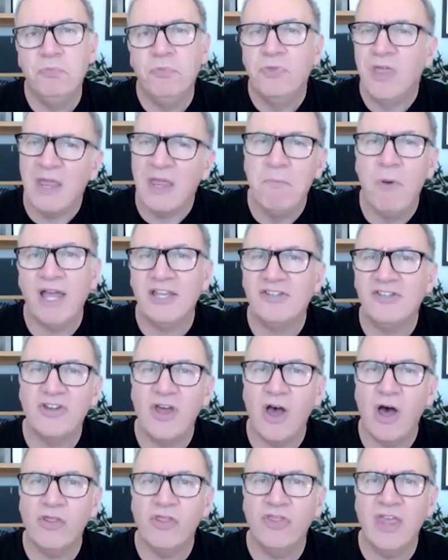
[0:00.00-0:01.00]
they might
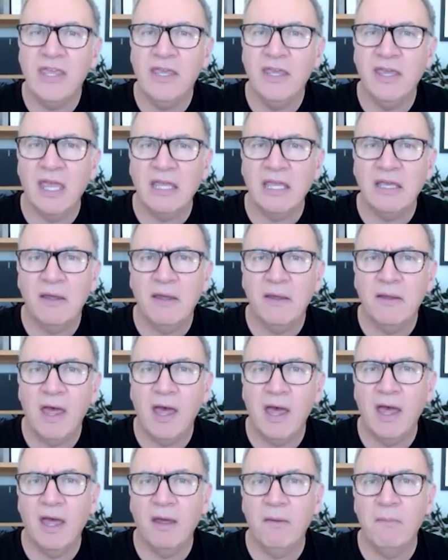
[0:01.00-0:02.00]
start thinking
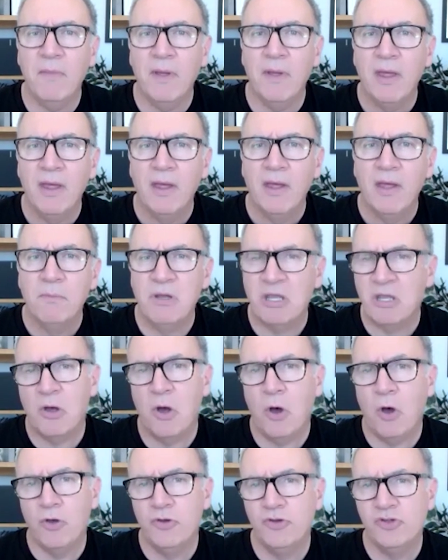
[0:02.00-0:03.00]

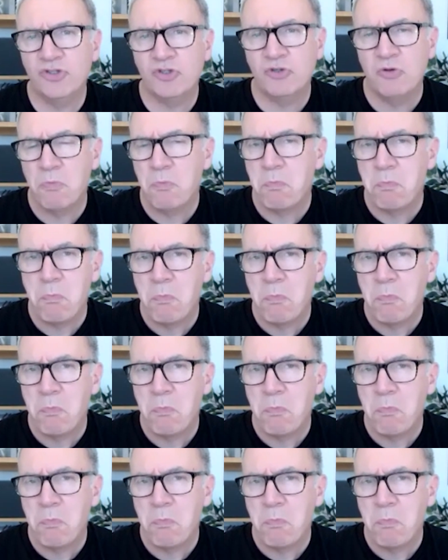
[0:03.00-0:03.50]
because.